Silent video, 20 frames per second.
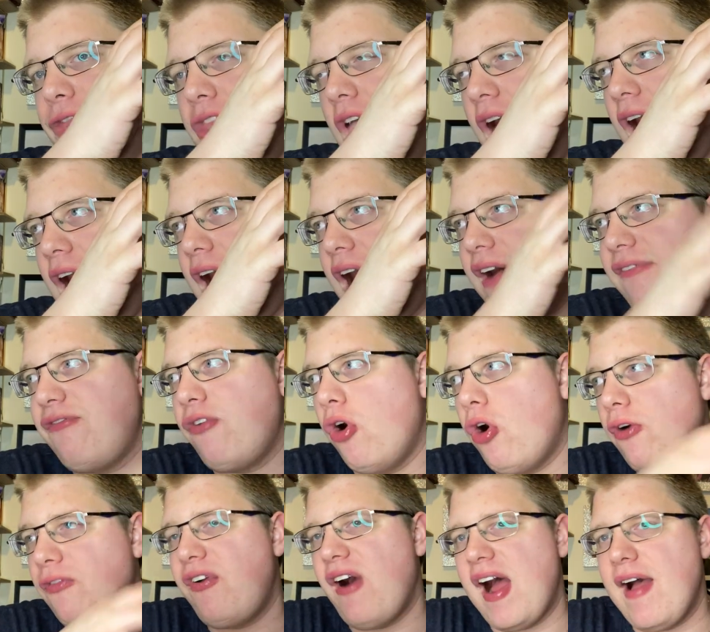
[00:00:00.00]

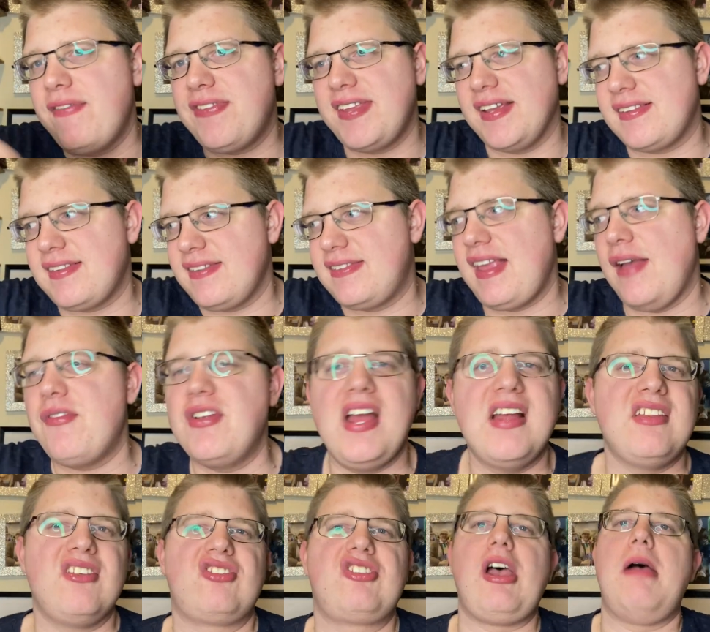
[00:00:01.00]
4, 5, 6, and 7,
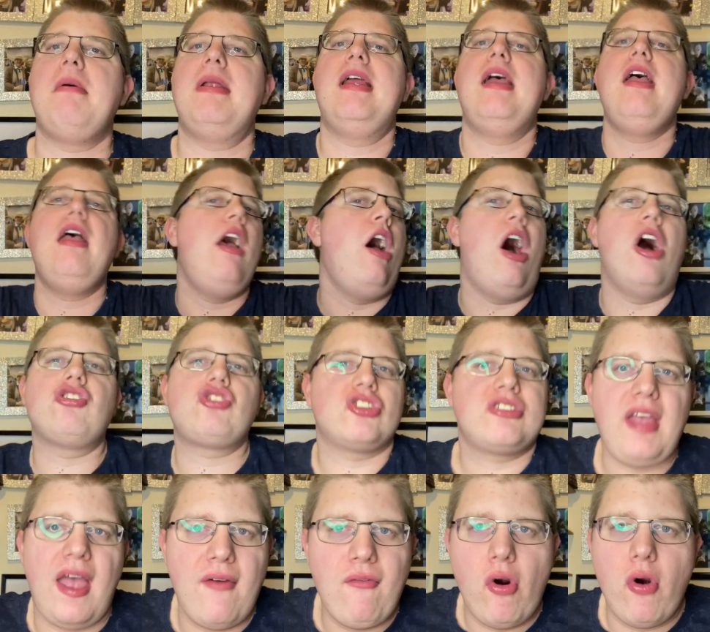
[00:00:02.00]
and the Cybermen are
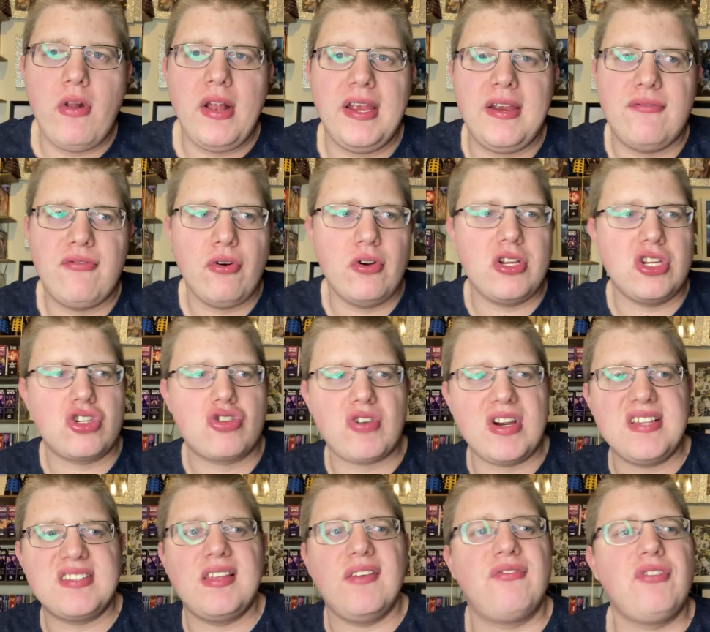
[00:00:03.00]
just there rolling through the
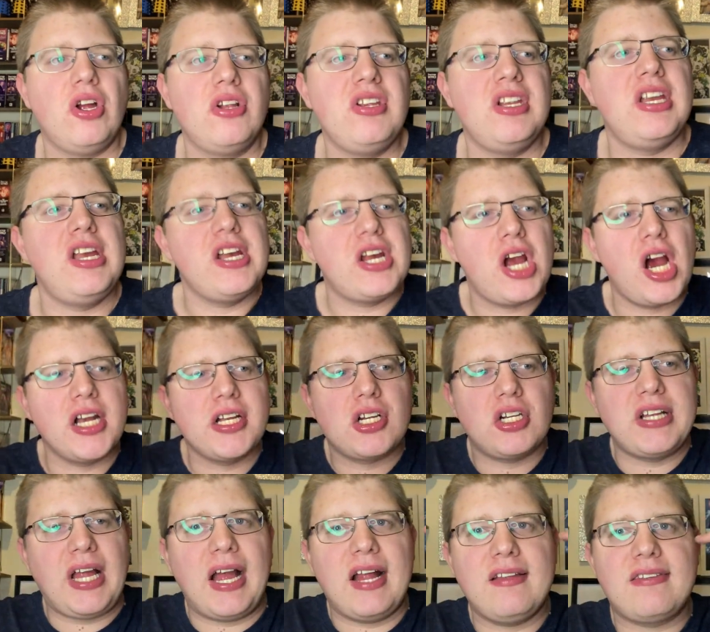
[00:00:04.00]
streets of London, and you kind of
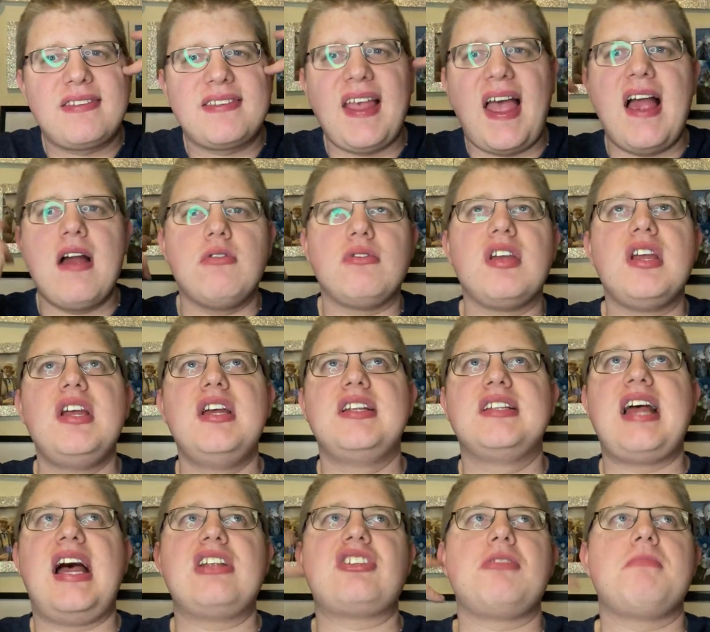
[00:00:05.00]
got that sound,
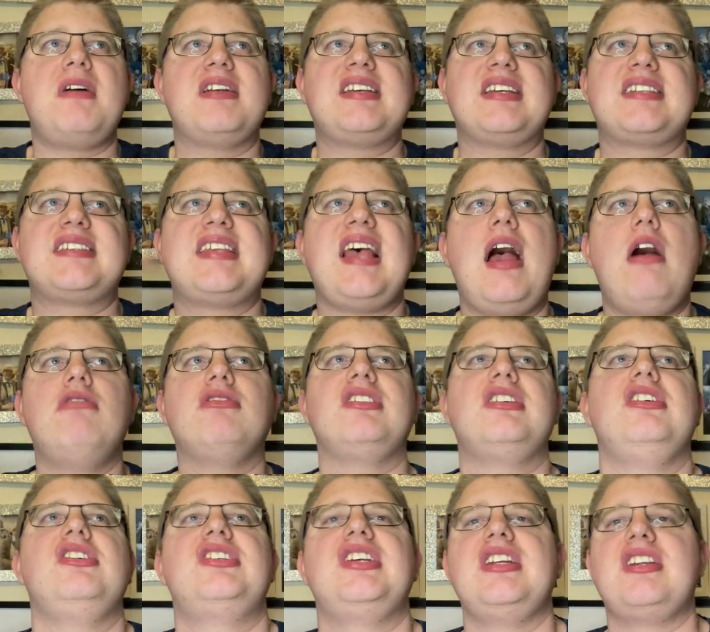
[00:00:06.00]
that dramatic sound,
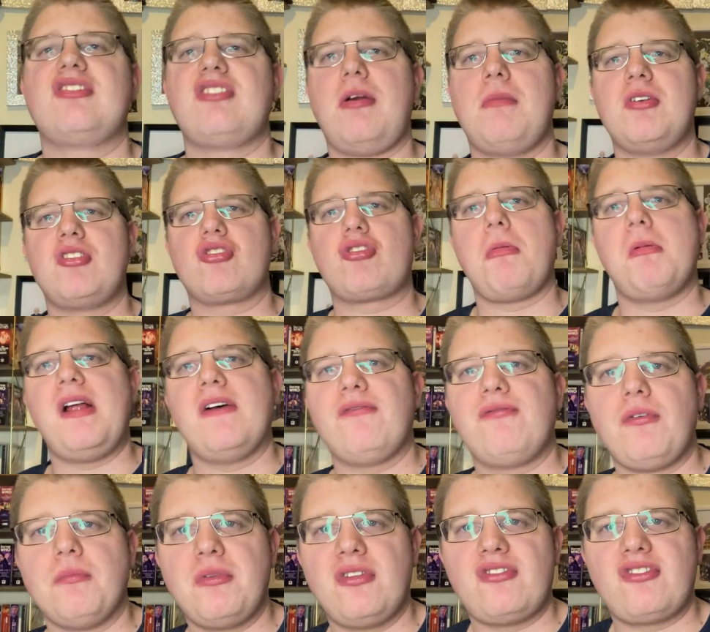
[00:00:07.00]
and you see the Cybermen just coming up
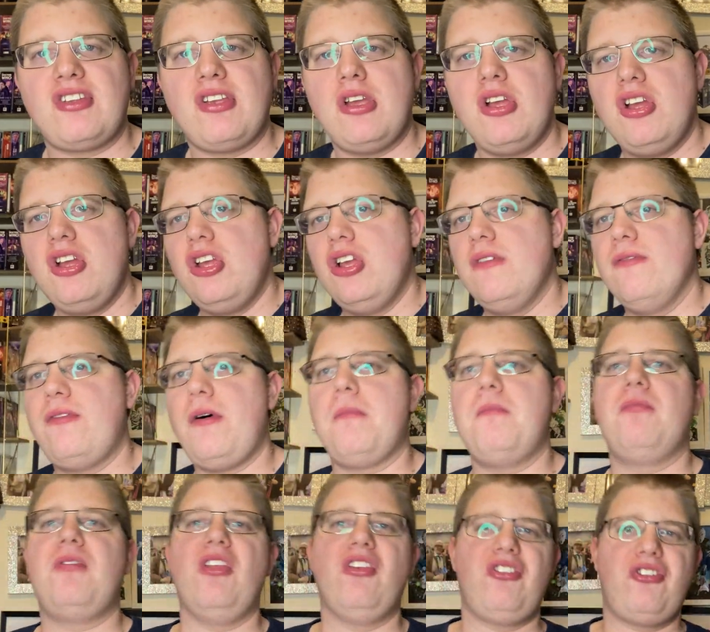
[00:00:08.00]
from the